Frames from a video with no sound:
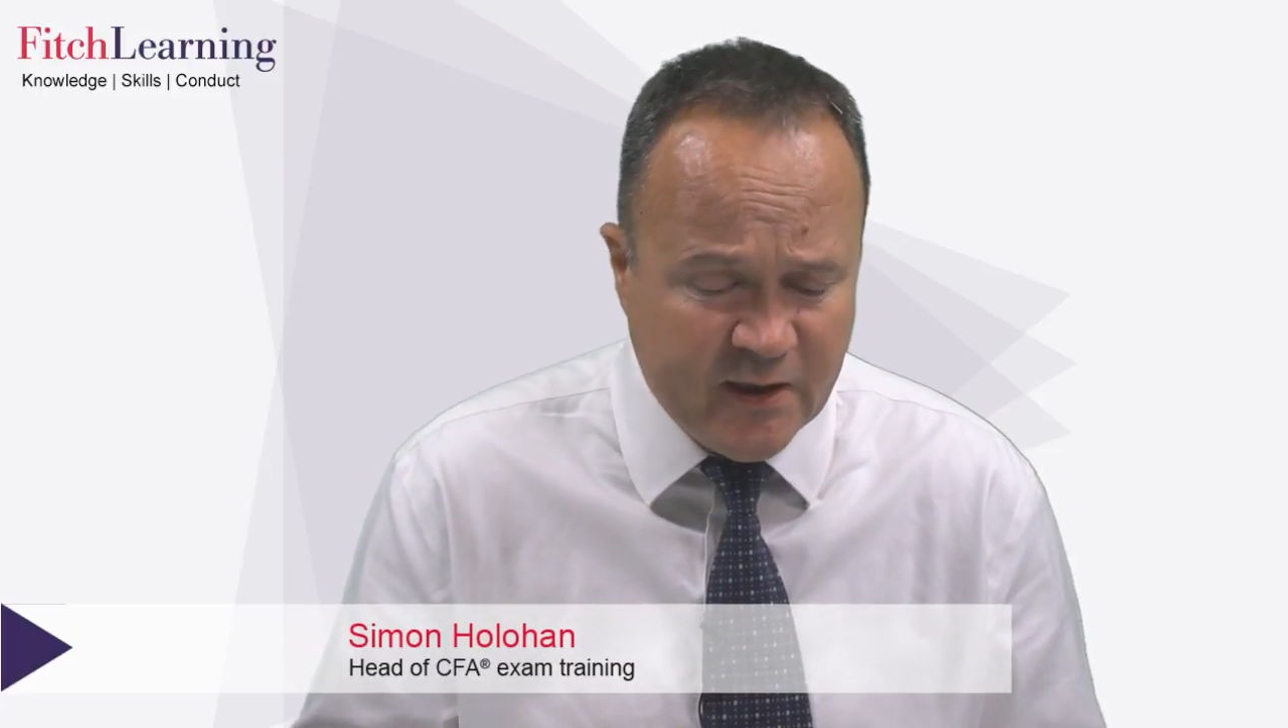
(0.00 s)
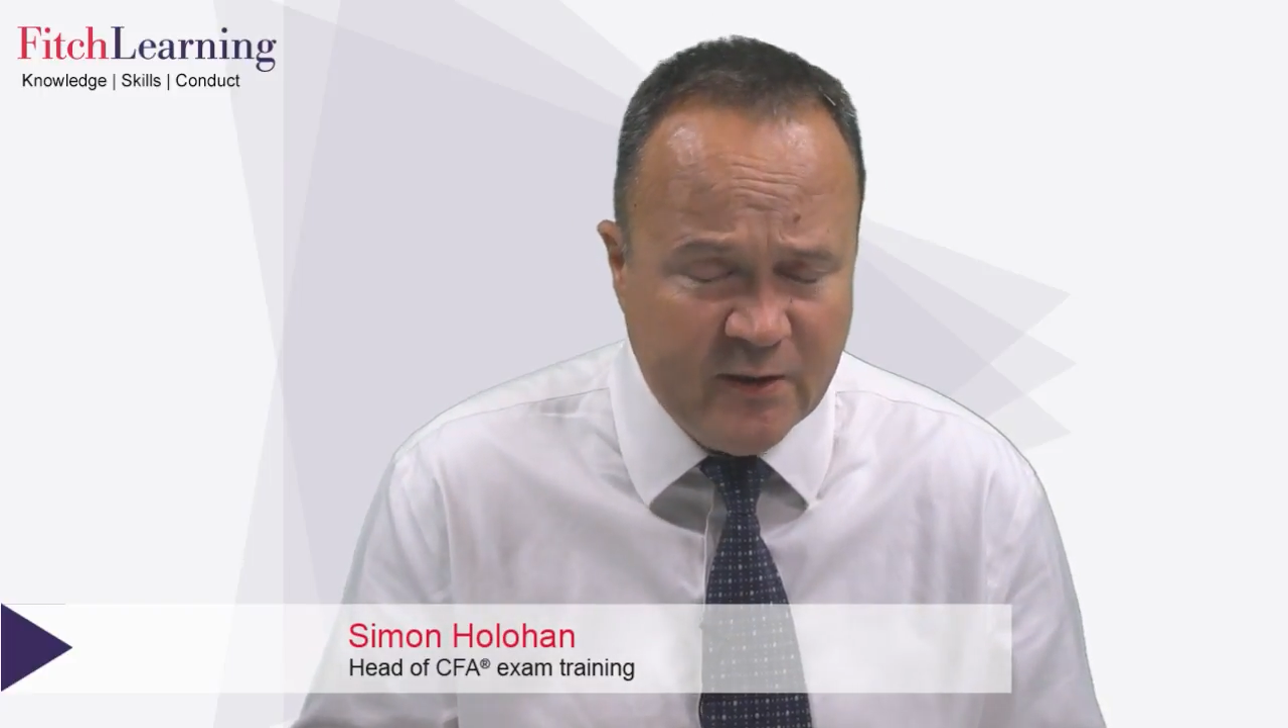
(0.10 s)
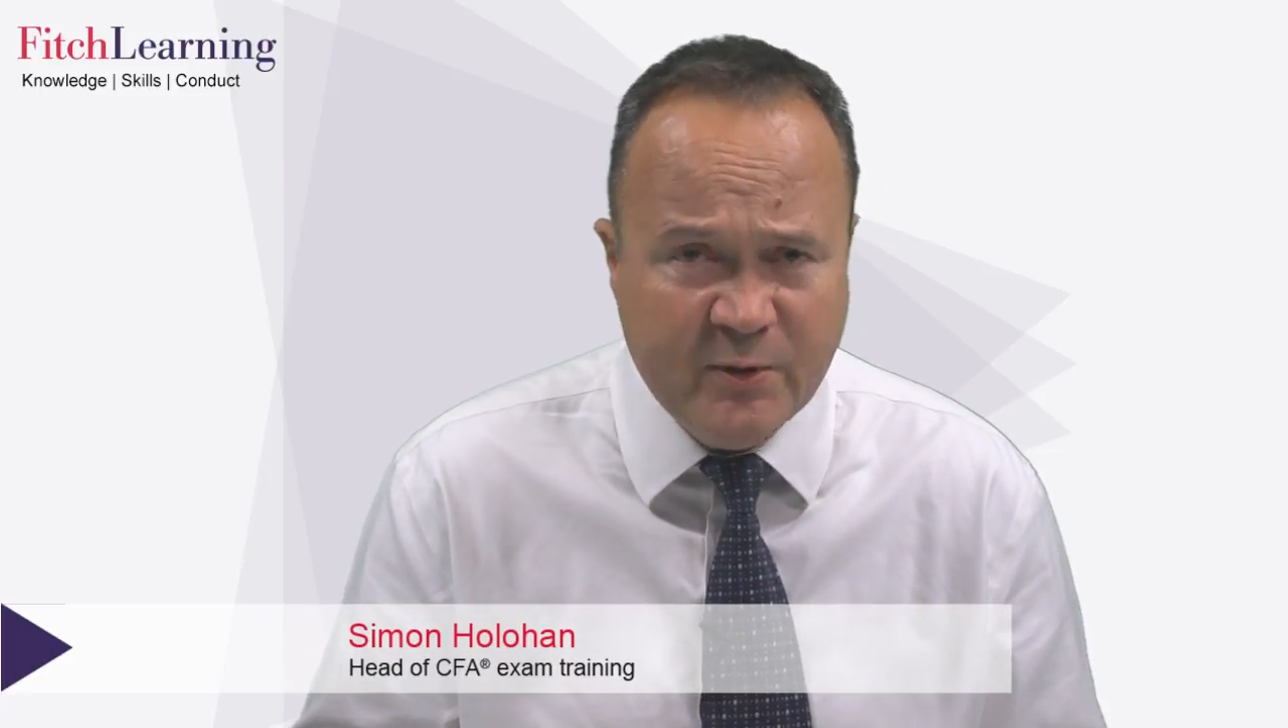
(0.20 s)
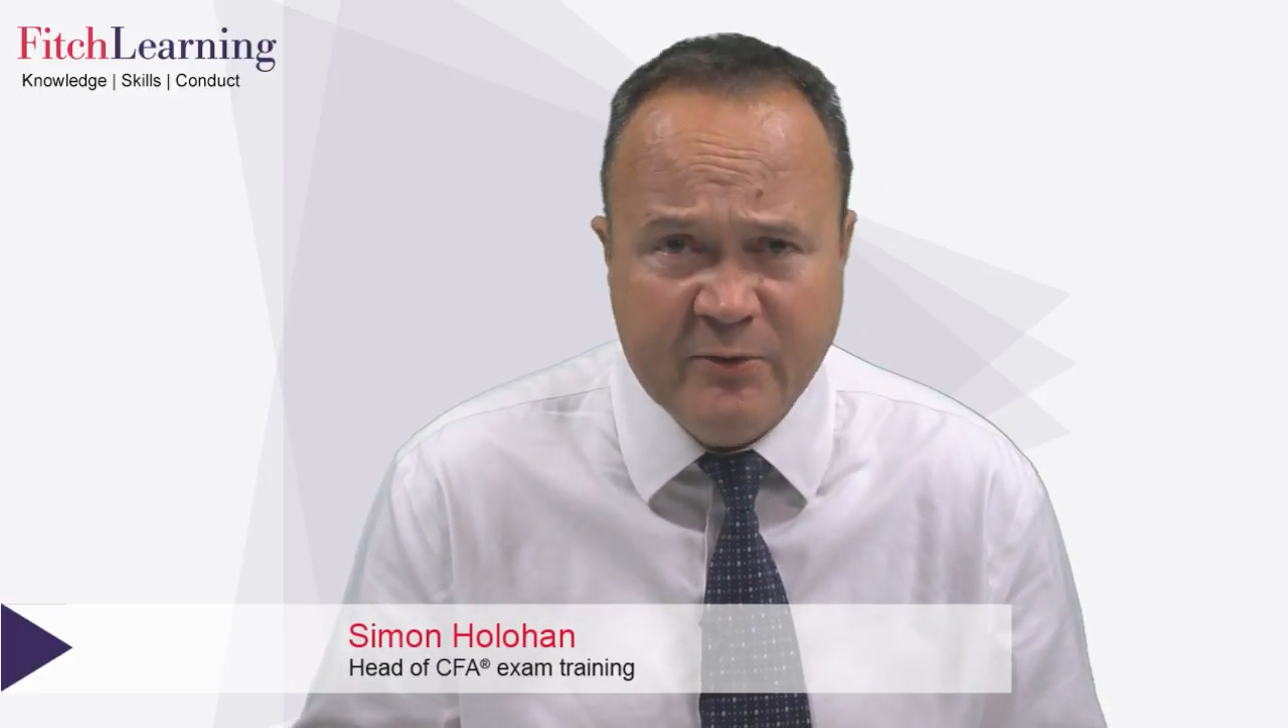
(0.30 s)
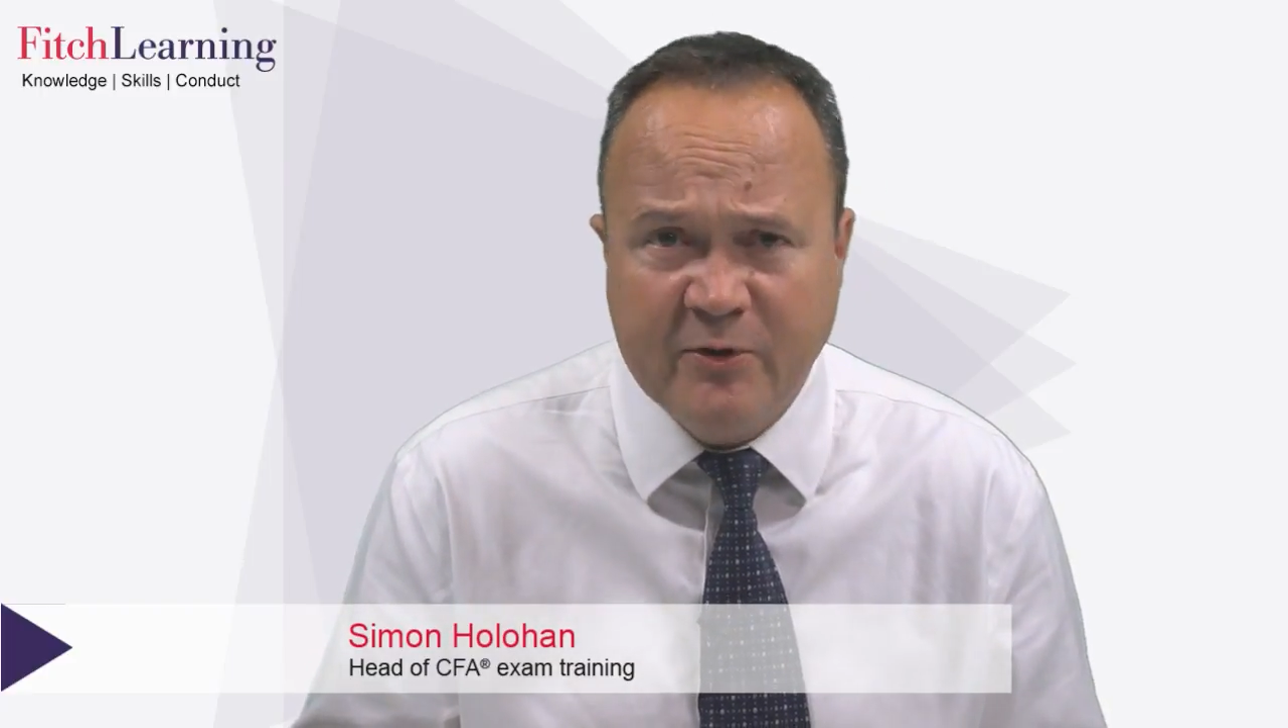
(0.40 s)

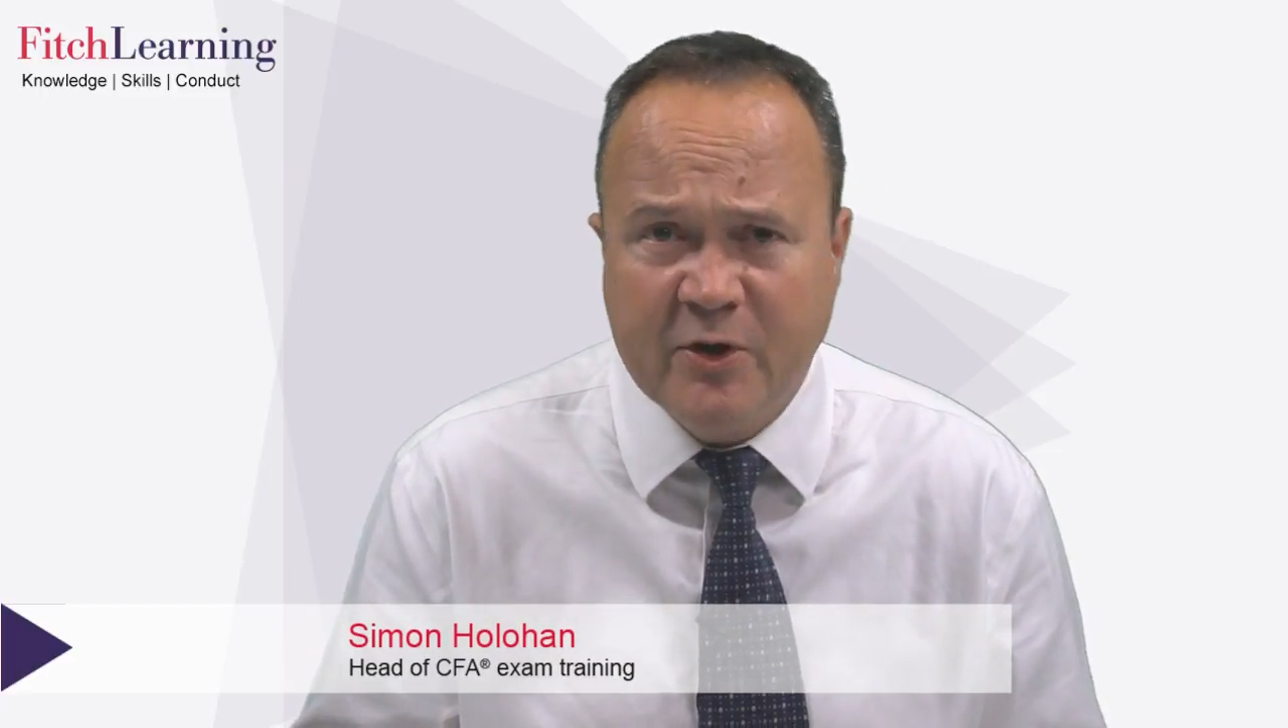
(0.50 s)
We were